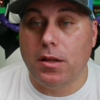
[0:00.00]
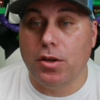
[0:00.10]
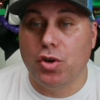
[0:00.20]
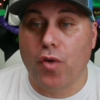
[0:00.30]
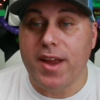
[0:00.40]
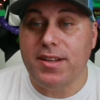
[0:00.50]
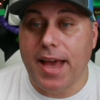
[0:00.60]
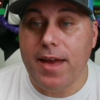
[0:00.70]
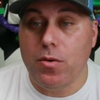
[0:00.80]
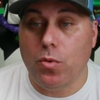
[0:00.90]
grade
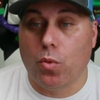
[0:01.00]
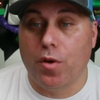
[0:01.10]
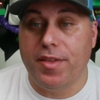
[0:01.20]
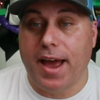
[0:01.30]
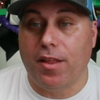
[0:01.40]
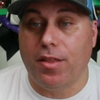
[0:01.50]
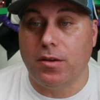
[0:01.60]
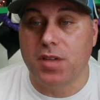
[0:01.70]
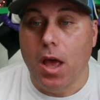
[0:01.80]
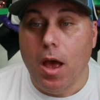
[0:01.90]
10 worthy out of
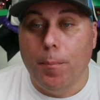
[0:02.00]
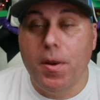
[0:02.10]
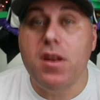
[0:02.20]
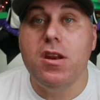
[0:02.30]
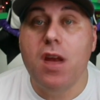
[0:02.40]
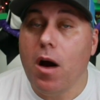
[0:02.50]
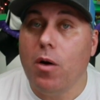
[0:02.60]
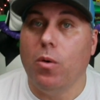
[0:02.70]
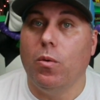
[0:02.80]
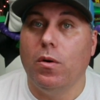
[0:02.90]
those. But
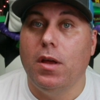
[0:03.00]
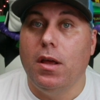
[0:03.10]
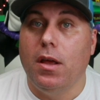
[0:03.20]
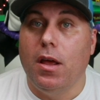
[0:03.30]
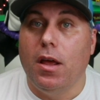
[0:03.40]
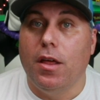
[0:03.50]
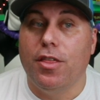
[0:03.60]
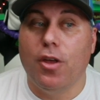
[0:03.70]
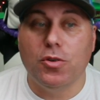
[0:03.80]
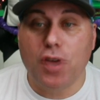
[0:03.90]
no,
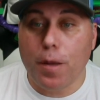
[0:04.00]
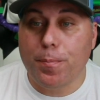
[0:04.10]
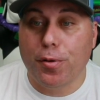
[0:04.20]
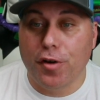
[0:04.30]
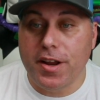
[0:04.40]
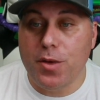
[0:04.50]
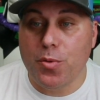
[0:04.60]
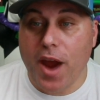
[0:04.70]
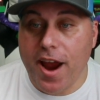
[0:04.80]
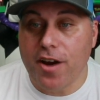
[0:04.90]
those are pretty
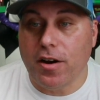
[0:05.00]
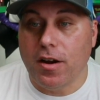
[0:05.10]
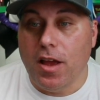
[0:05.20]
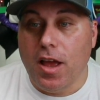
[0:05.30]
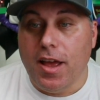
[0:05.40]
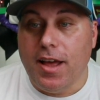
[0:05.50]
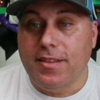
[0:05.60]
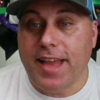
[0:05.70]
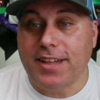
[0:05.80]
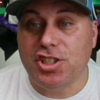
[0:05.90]
rare.
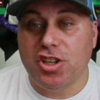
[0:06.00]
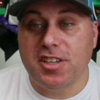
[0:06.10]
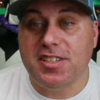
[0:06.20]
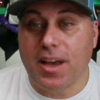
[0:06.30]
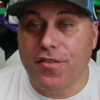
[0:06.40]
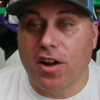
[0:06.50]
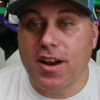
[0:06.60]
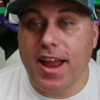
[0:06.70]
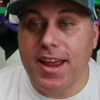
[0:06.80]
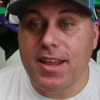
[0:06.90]
That's just
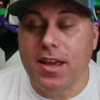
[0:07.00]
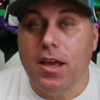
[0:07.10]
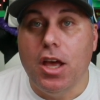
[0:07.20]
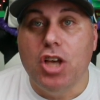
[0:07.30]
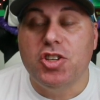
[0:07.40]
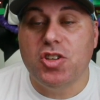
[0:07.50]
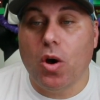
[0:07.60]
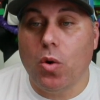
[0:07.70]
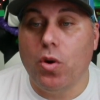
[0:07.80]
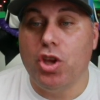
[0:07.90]
780.
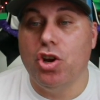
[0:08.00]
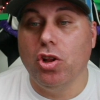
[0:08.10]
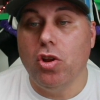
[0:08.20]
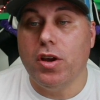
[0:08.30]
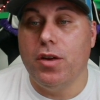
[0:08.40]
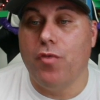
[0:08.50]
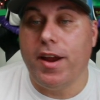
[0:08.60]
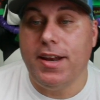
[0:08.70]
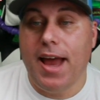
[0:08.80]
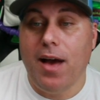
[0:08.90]
So you're looking
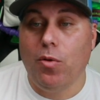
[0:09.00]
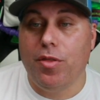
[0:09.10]
right now,